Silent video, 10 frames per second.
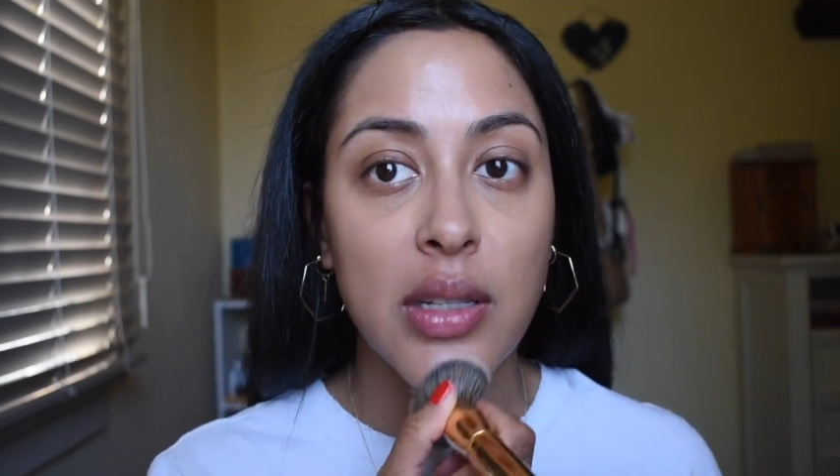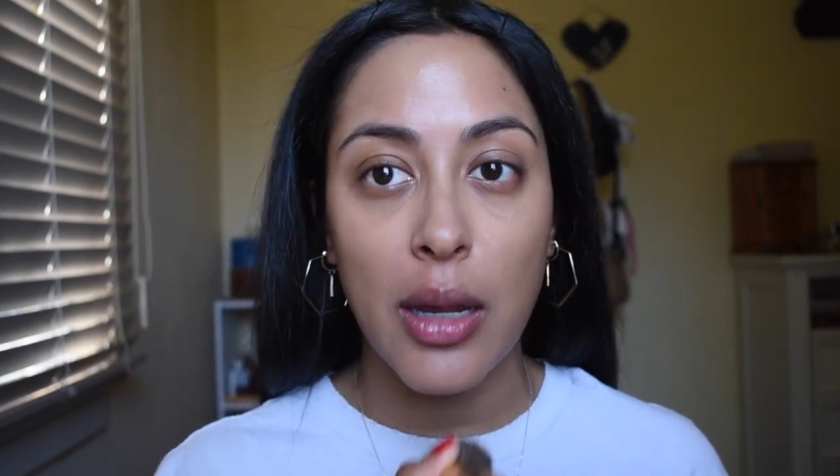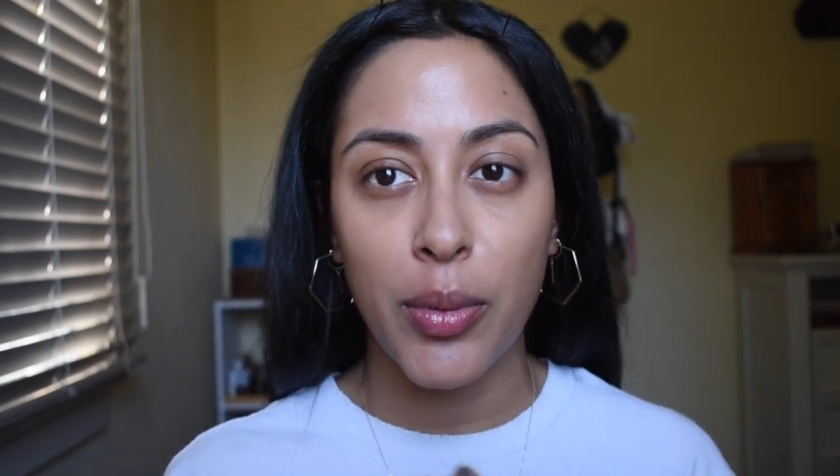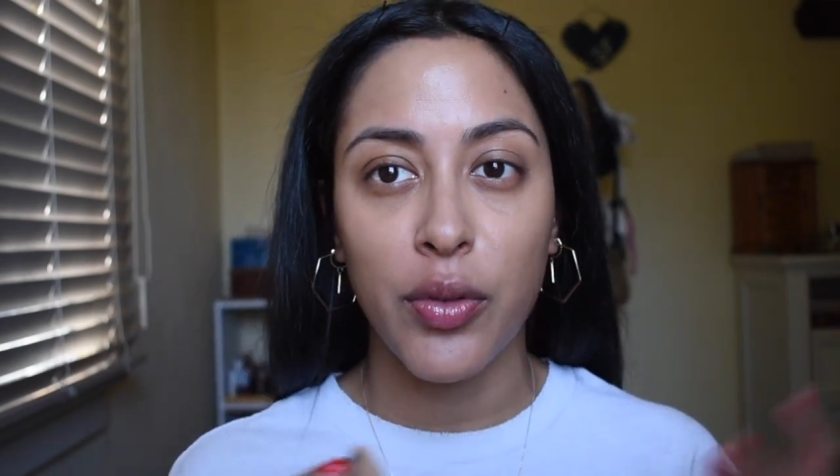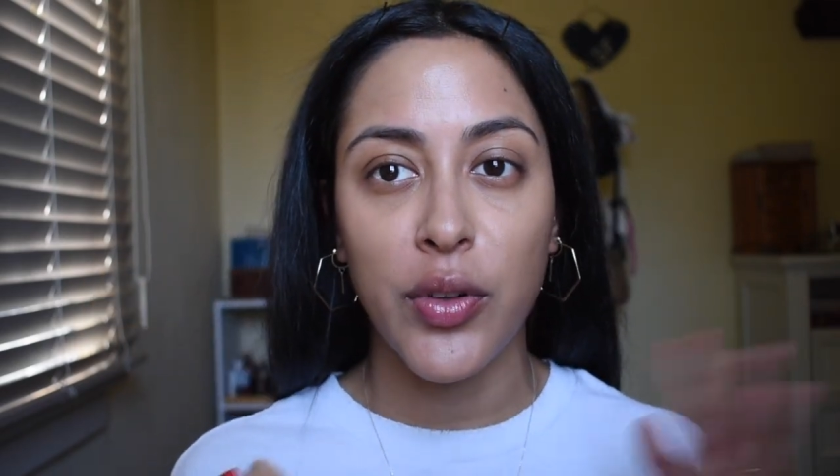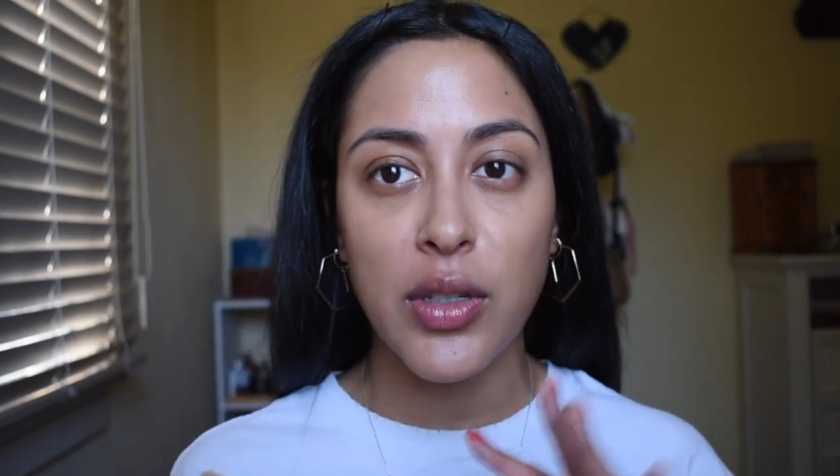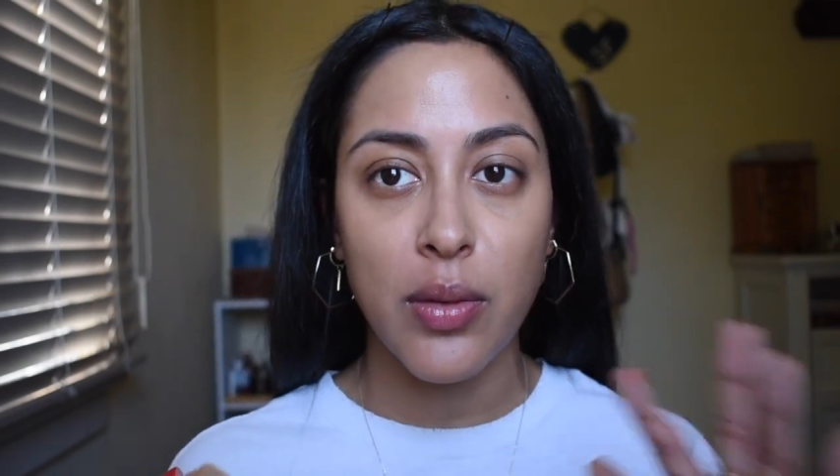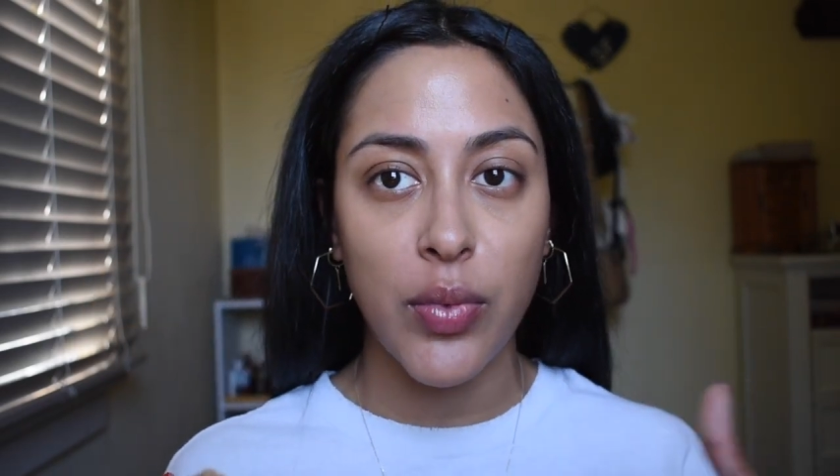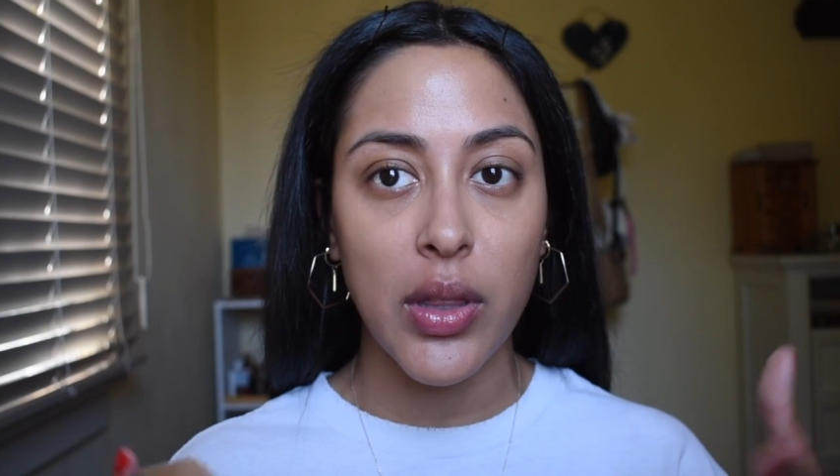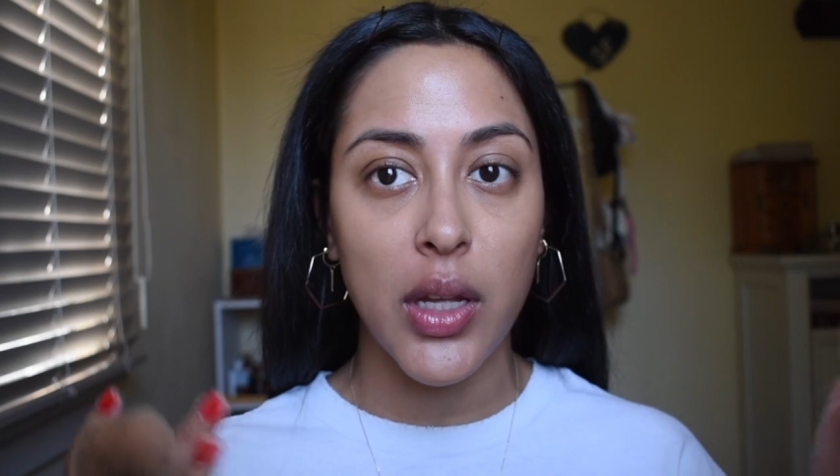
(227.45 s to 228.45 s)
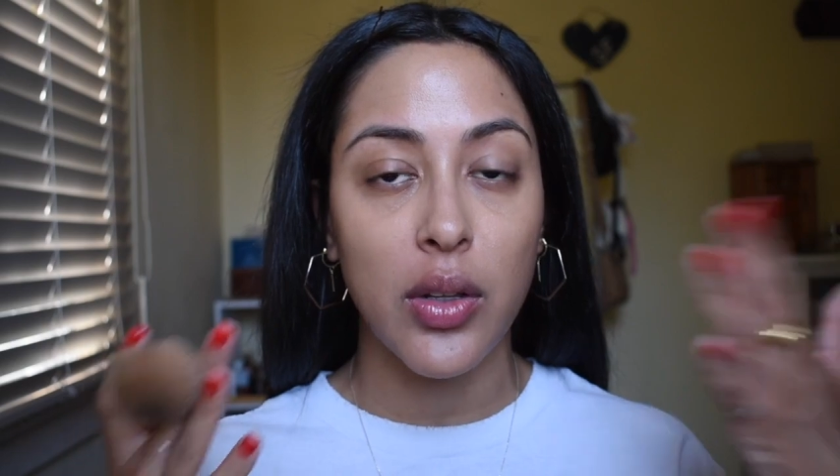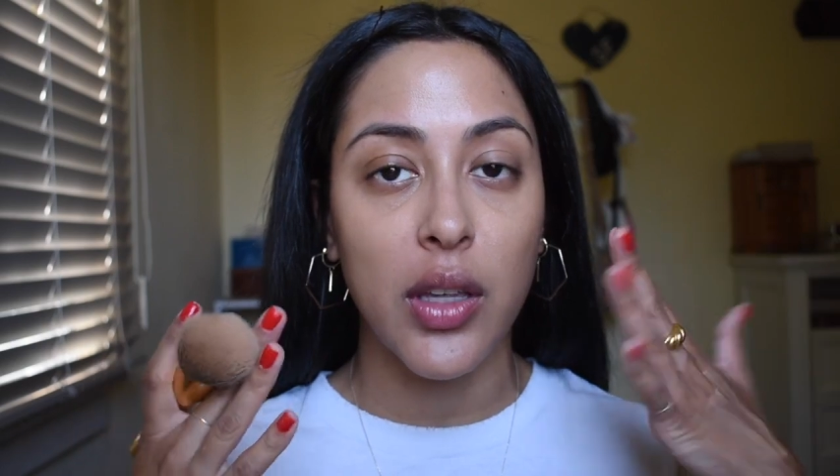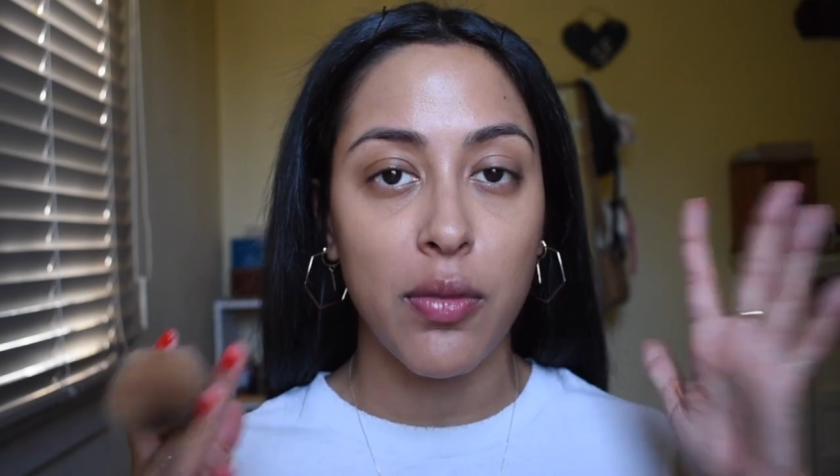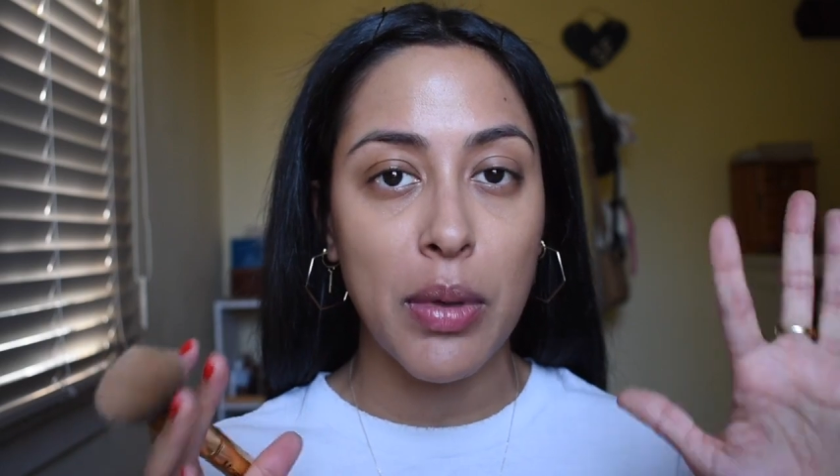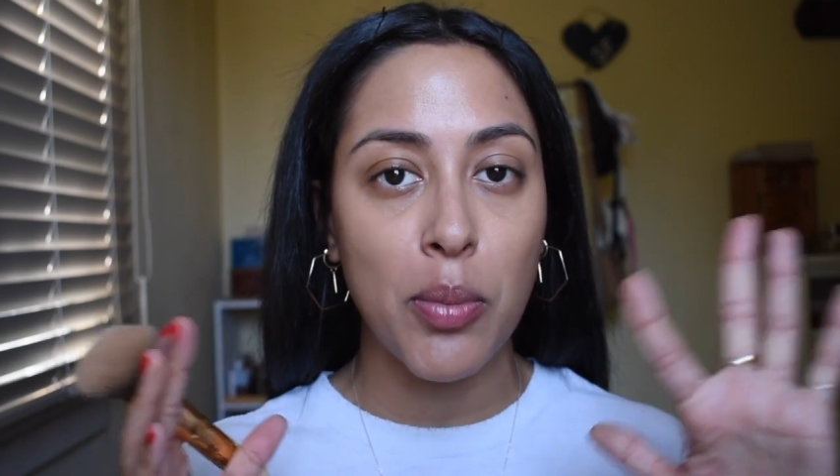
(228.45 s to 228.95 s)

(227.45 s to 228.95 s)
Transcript: I prefer something that'll give me